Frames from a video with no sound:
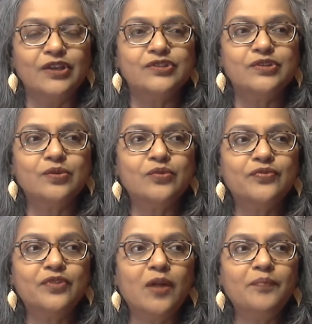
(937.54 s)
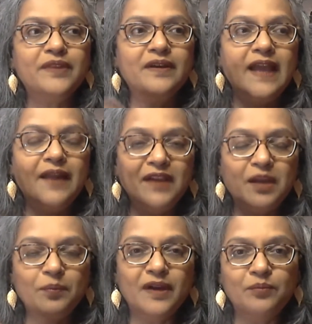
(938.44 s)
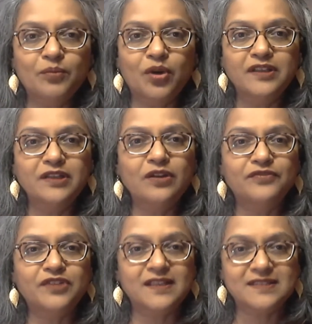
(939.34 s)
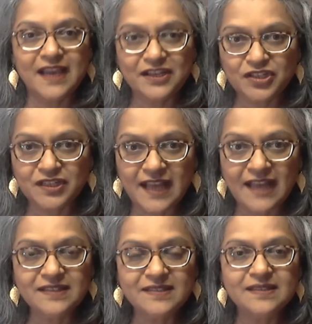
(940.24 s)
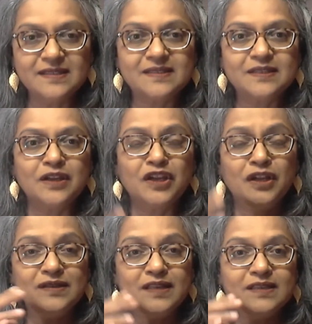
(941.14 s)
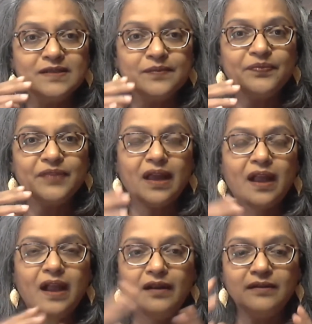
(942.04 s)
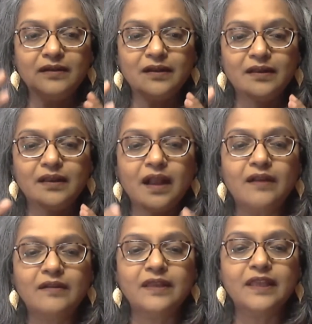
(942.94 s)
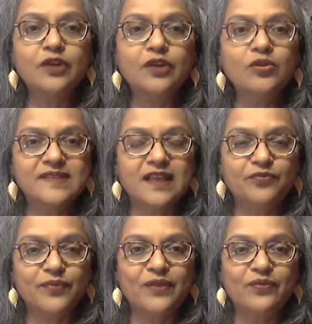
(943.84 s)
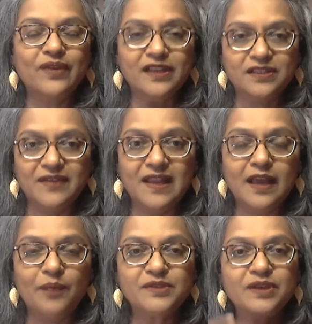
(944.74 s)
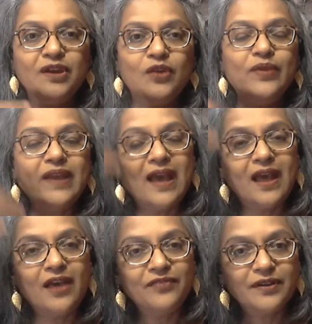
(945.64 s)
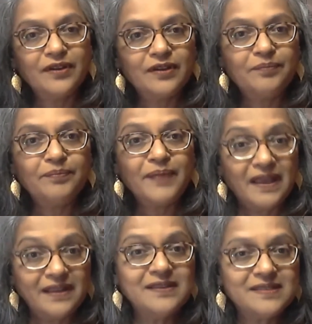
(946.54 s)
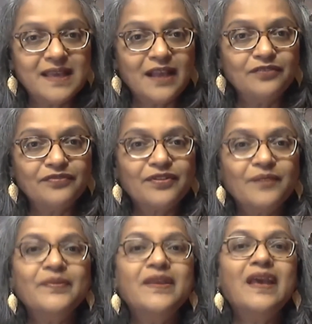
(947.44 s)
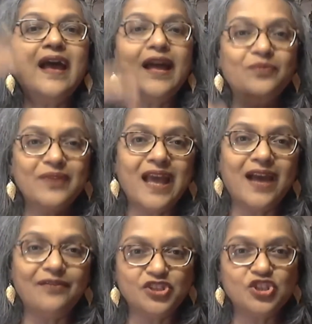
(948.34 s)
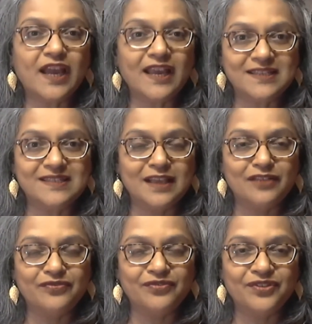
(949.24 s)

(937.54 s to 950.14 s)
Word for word: So from the Eric Berne model of transactional analysis, says our, our ego self, when we are developed, we have a parent self and we have a child self.